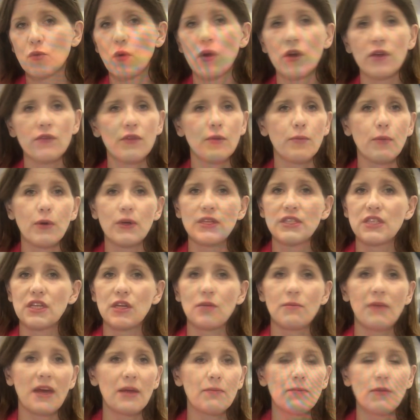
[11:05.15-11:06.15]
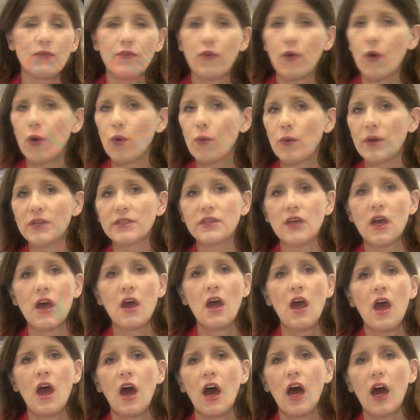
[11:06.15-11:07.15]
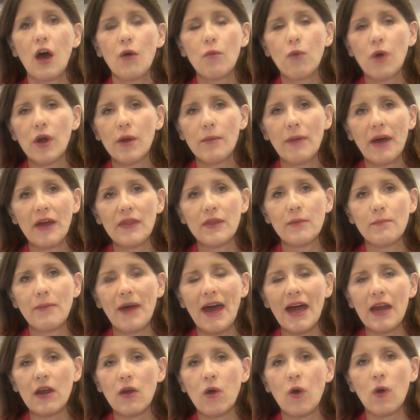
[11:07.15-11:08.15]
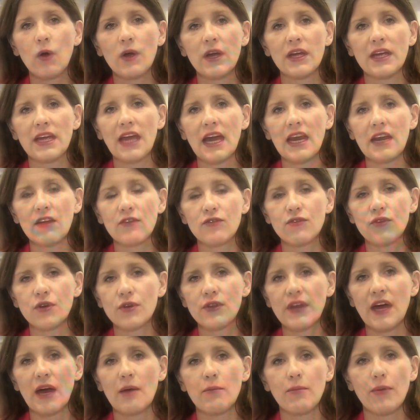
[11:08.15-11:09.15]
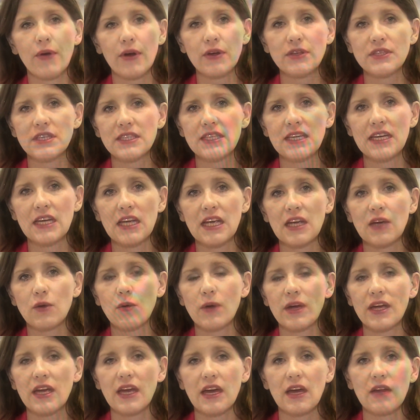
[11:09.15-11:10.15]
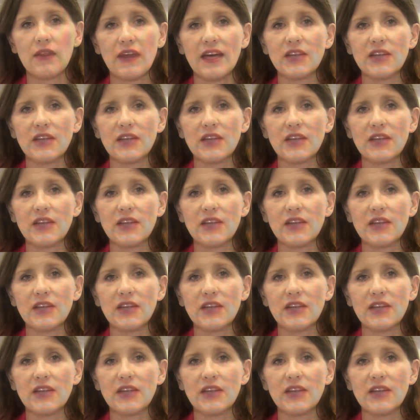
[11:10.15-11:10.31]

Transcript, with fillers: One of the points that you made before was, what about the backlog and getting through that and processing it quicker?